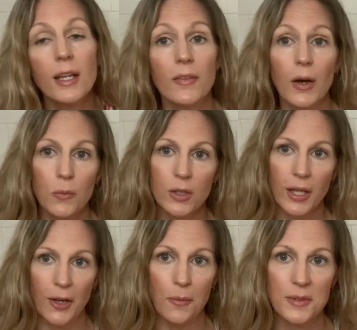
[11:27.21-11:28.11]
That will
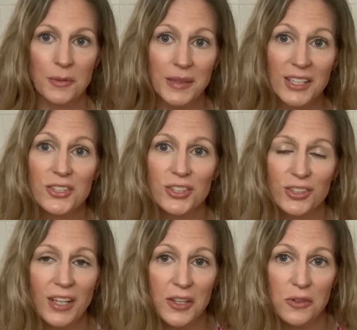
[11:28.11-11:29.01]
help to make sure
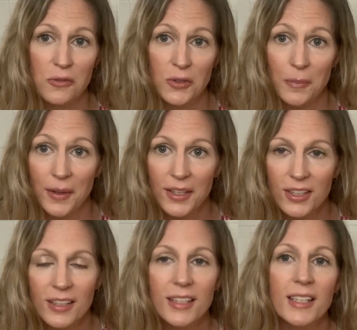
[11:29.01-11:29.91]
that you feel
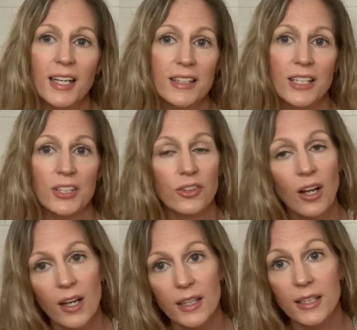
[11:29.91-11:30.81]
better and that you're
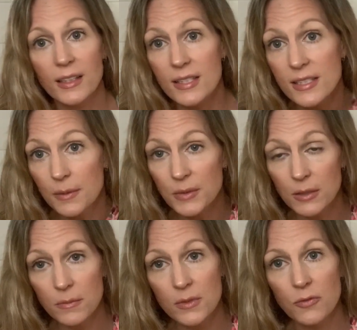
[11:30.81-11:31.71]
not getting the
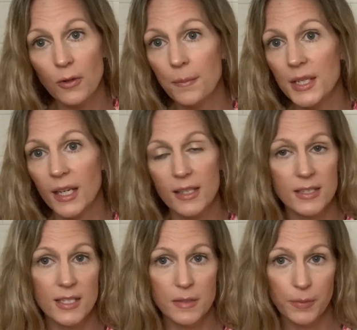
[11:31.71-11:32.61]
symptoms from the
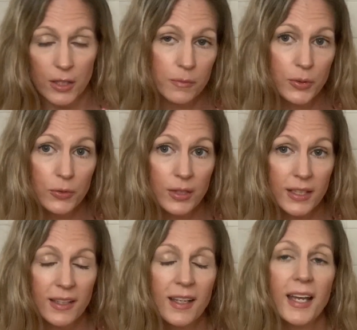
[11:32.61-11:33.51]
excess blood
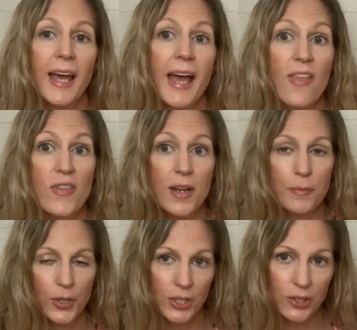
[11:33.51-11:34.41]
pooling and then
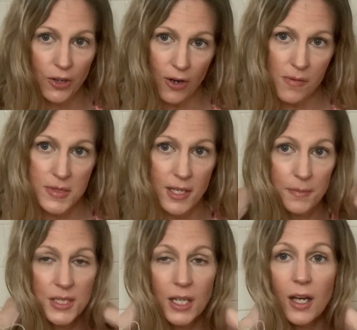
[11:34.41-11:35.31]
putting your arms up
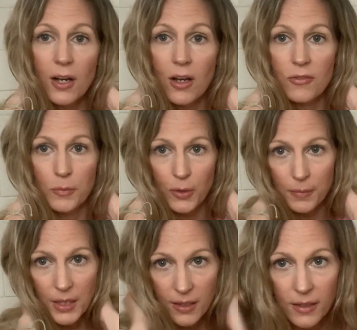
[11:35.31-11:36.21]
to cut off more
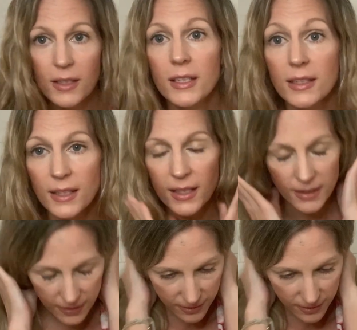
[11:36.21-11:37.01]
blood that